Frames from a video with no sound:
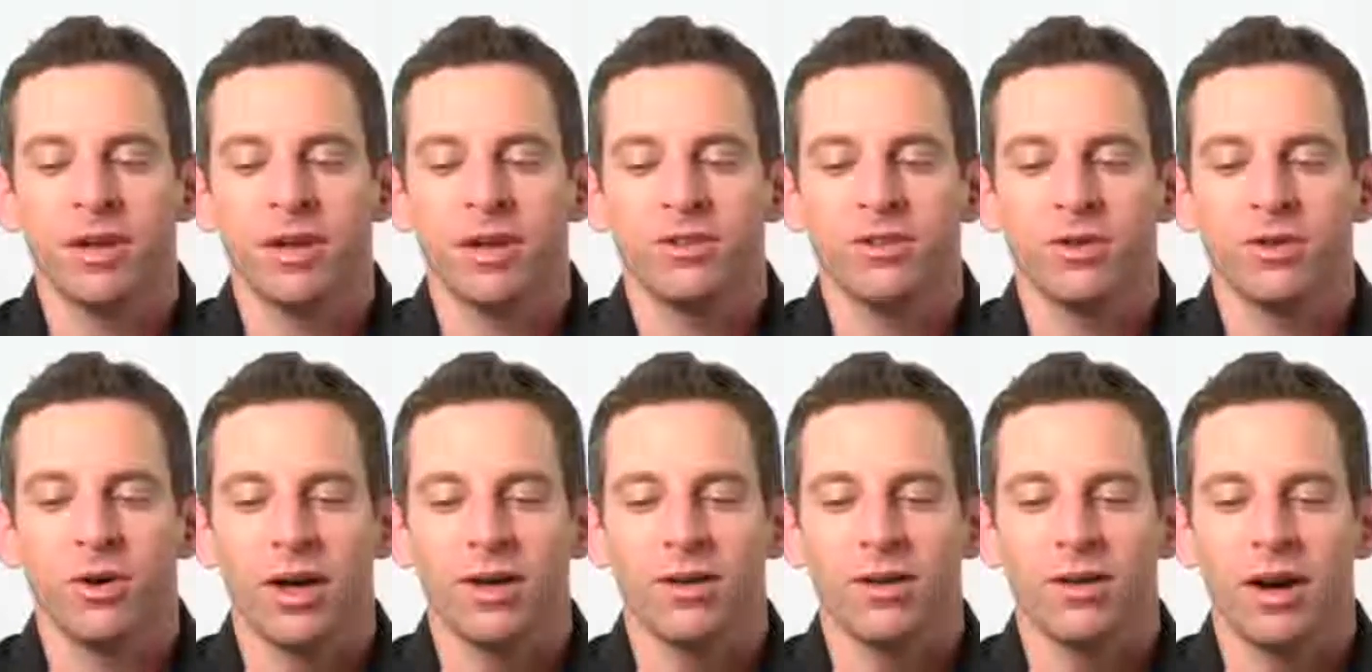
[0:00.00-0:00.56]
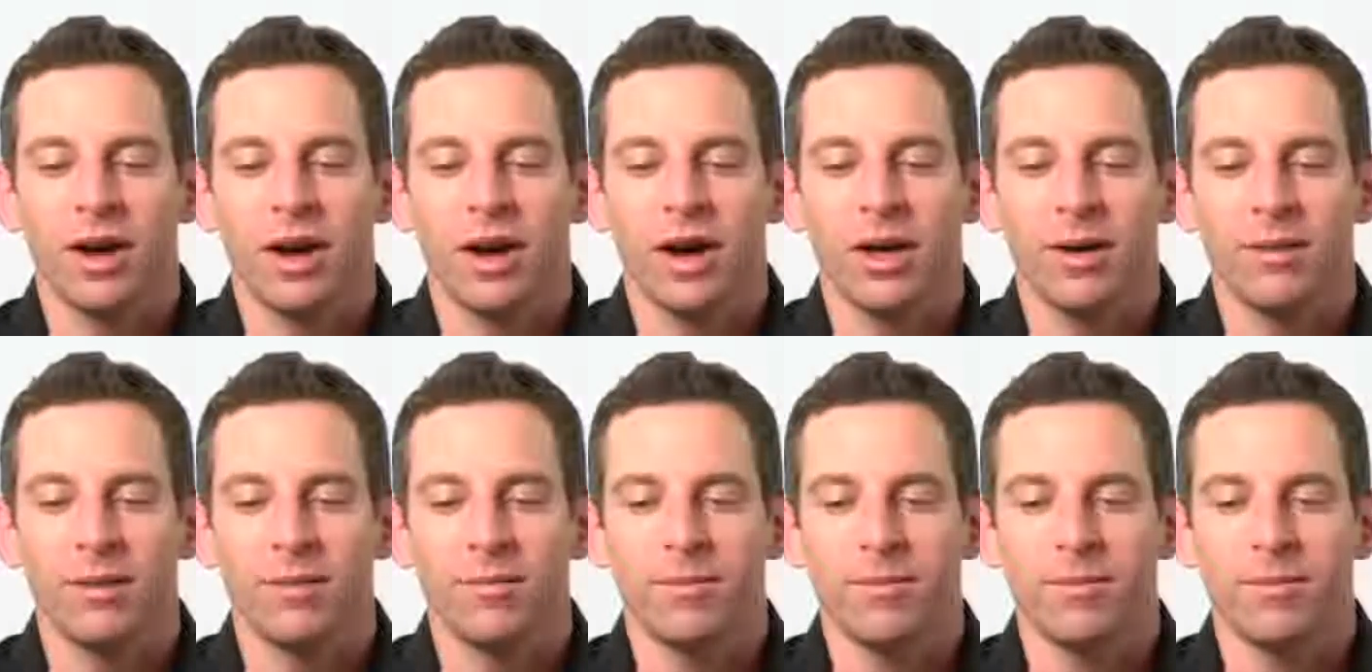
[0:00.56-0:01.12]
So
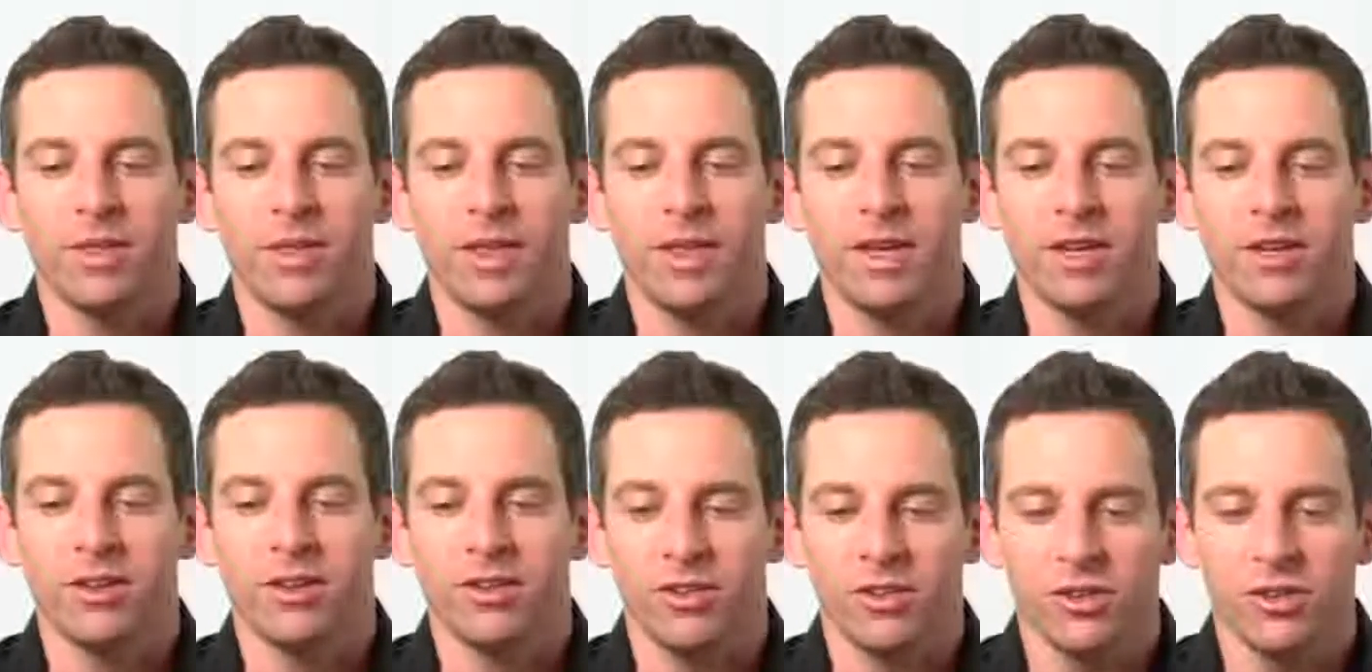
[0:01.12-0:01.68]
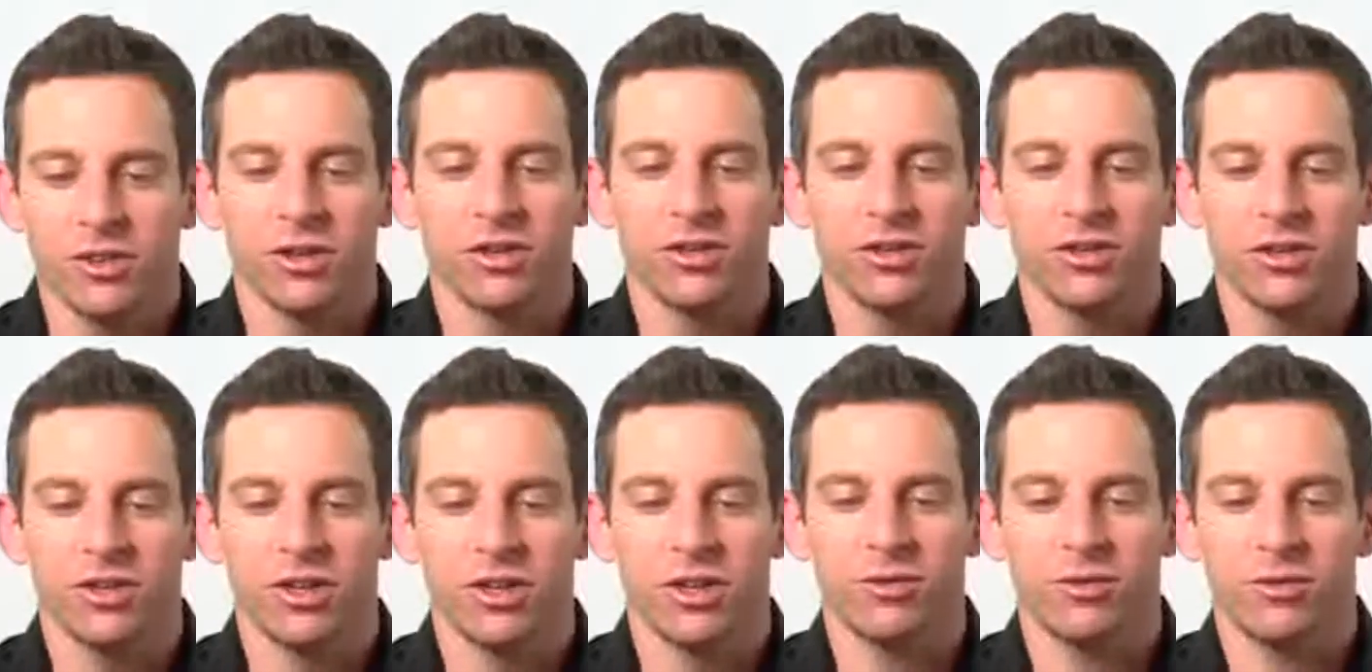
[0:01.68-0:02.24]
I'm the
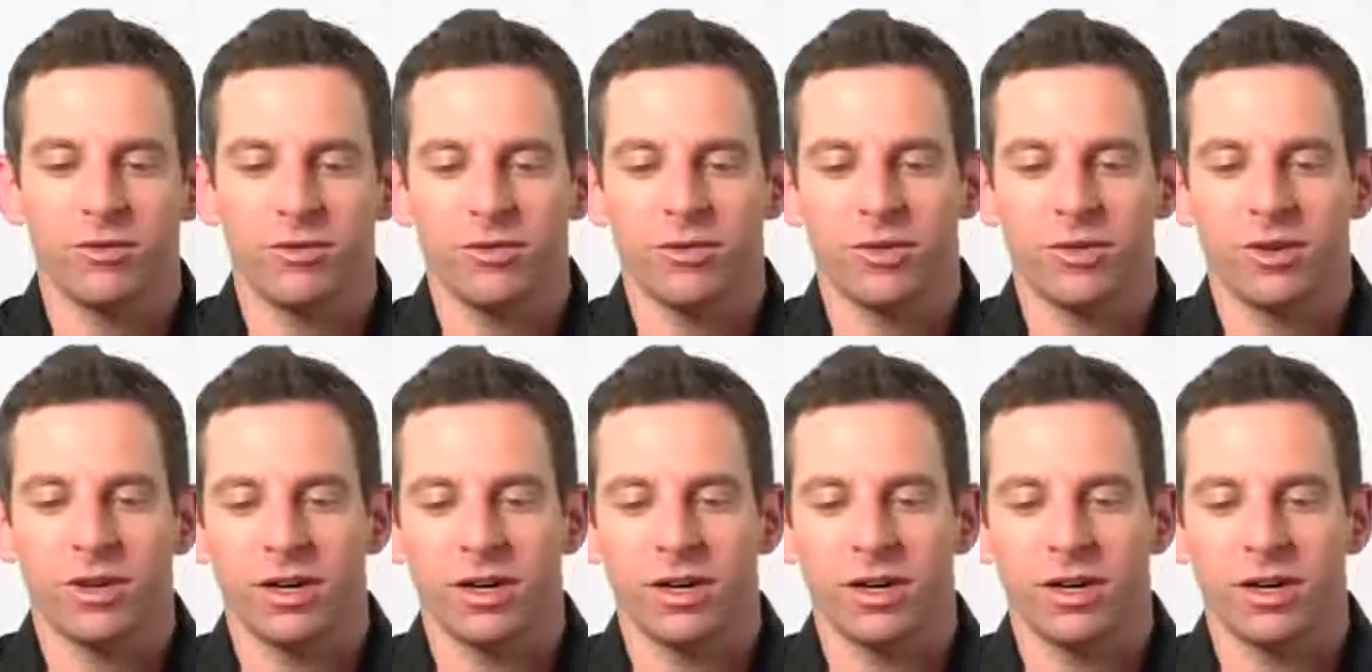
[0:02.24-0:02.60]
concerns of